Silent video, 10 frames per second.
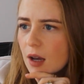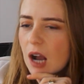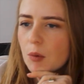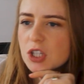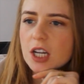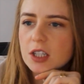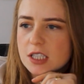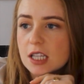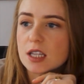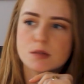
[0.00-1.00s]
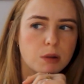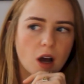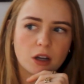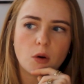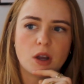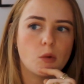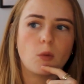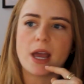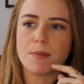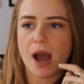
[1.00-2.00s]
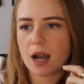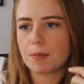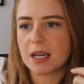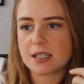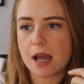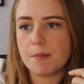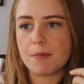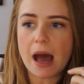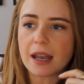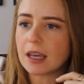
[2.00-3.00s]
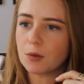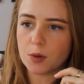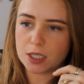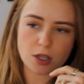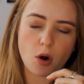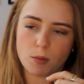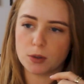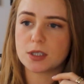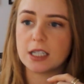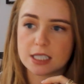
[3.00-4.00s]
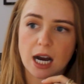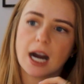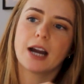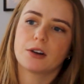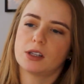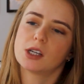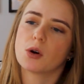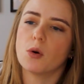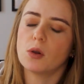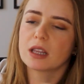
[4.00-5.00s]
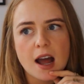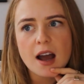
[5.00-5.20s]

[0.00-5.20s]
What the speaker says: I wish I could see this plot going way back because I bet it was almost entirely coal.